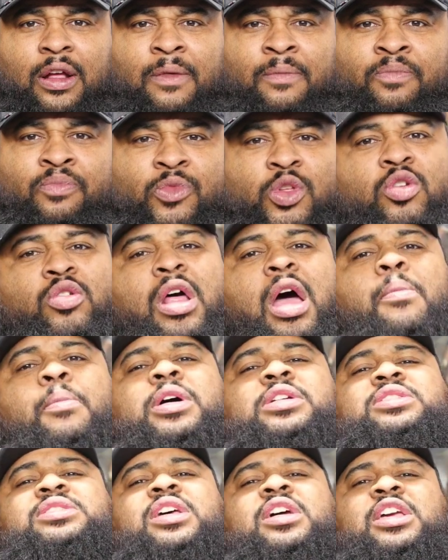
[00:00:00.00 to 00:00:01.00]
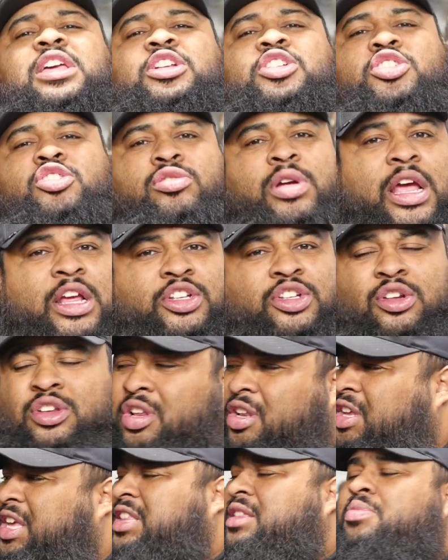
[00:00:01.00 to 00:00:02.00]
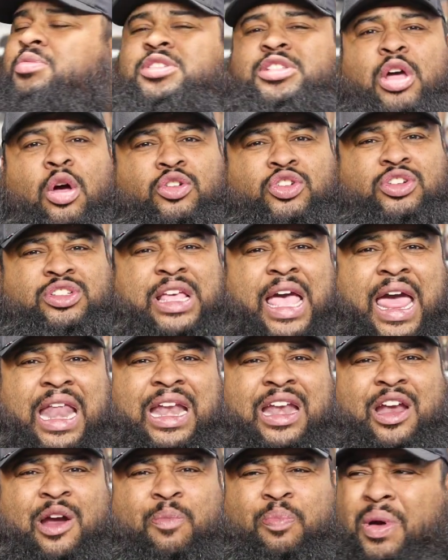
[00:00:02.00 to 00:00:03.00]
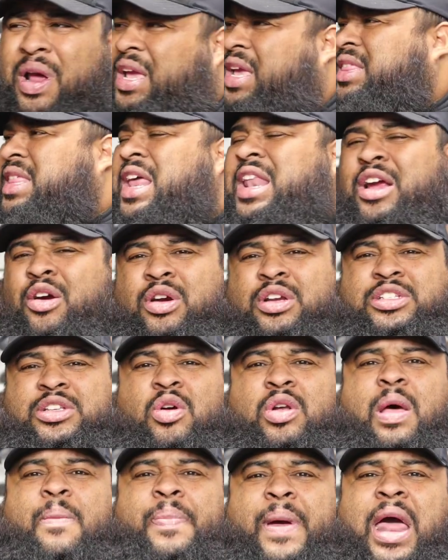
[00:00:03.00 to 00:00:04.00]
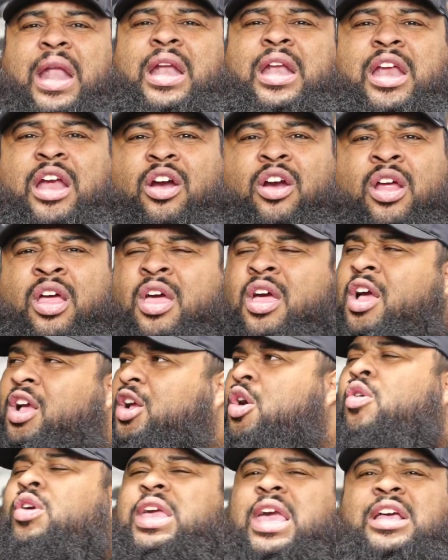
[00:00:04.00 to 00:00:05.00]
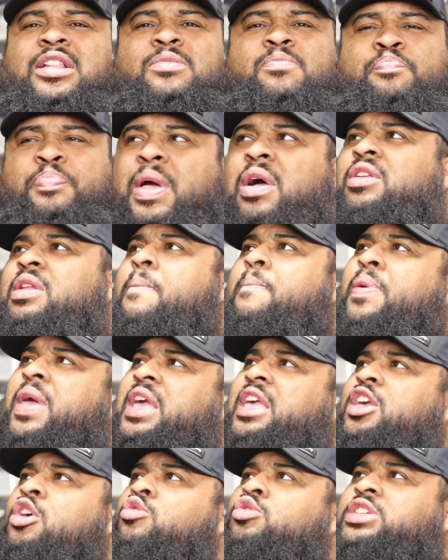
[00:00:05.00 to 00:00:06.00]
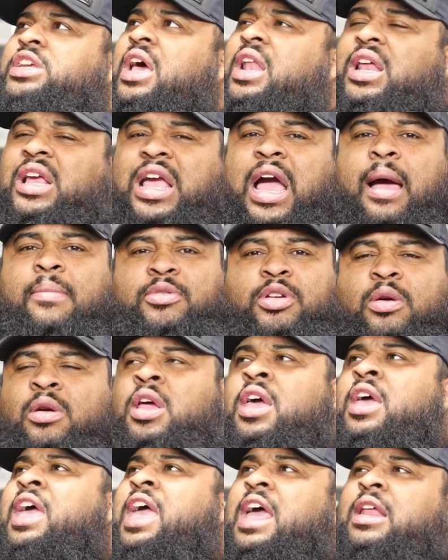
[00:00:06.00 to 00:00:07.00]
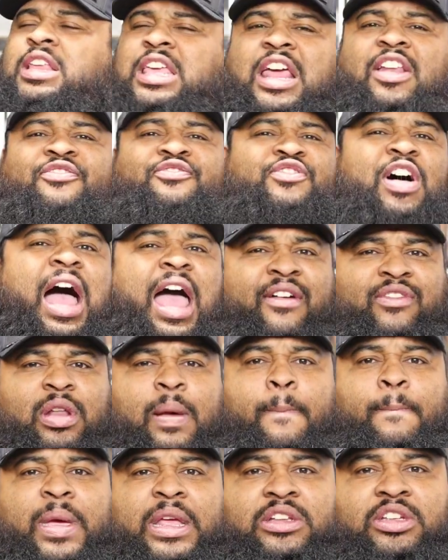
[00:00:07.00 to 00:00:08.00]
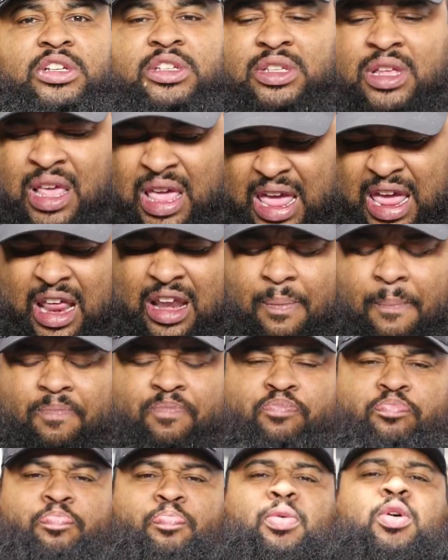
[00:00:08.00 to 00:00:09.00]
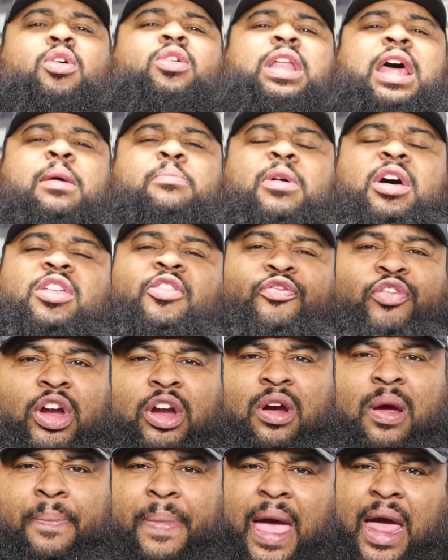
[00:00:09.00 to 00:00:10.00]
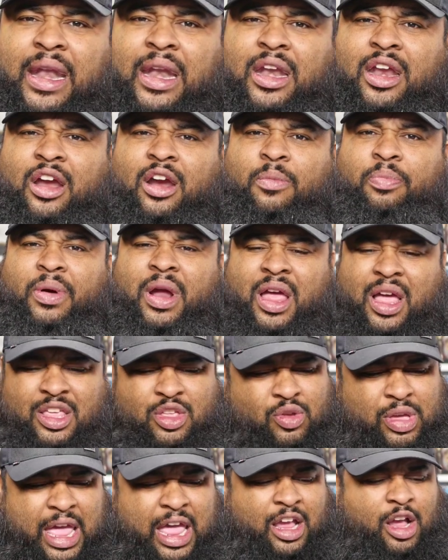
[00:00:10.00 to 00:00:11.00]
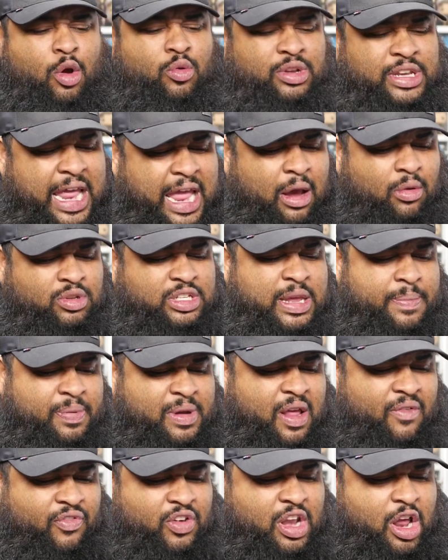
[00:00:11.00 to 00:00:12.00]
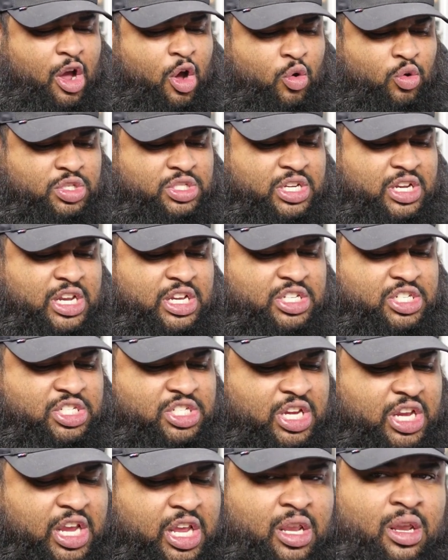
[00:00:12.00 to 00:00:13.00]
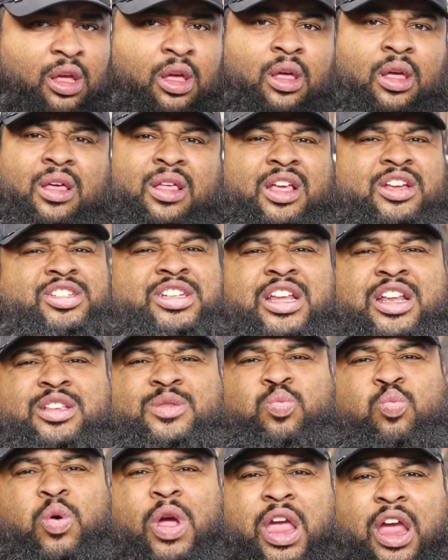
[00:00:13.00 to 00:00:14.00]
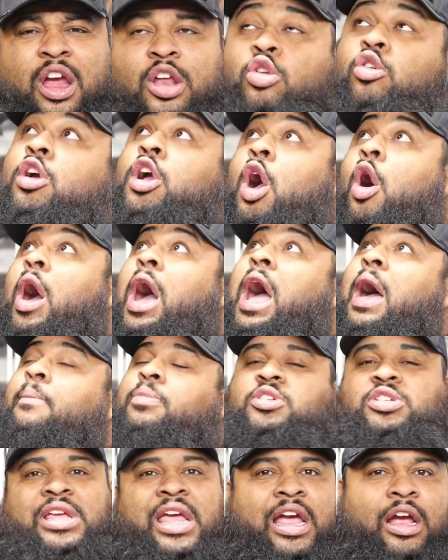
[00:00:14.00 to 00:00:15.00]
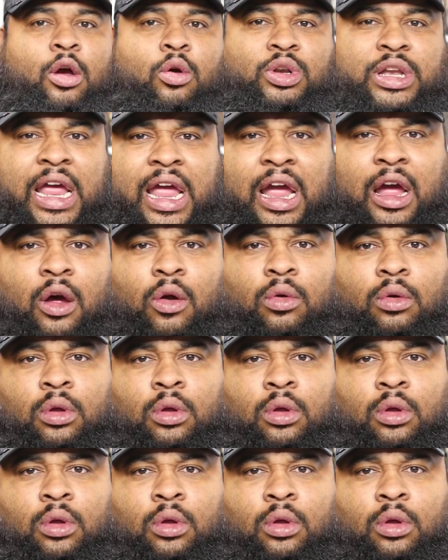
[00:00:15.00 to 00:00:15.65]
You know how much sucking treasure. You know, get them soldiers out of there, bro. Get that Arizona up out of there. Go get, build a big, huge helicopter and get five of them beaches and pull that motherfucker up out of there, bro. You can't go down deep enough in the ocean and shit. That shit is weird. You go up, but you can't go down.